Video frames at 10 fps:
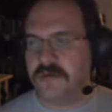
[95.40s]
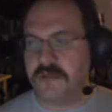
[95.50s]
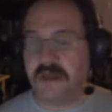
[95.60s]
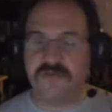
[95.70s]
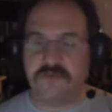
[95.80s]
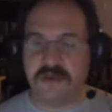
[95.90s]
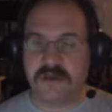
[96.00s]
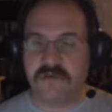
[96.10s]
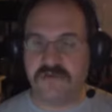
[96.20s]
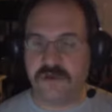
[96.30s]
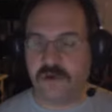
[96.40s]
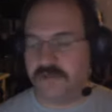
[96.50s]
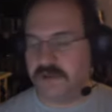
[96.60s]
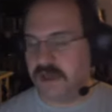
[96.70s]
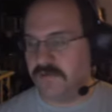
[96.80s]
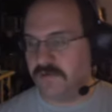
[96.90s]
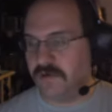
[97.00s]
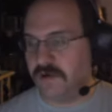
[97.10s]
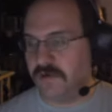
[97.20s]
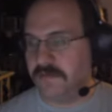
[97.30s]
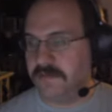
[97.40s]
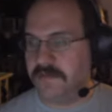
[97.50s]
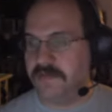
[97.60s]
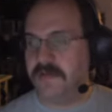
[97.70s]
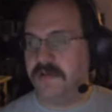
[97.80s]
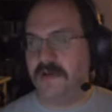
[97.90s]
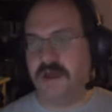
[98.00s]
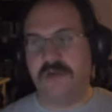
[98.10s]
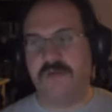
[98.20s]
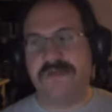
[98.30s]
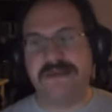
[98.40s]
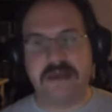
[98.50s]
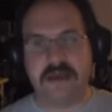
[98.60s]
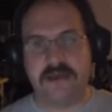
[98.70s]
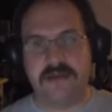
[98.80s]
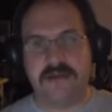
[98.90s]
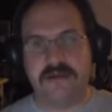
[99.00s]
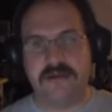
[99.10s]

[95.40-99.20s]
Last weekend was the opening, after all. I will be kind.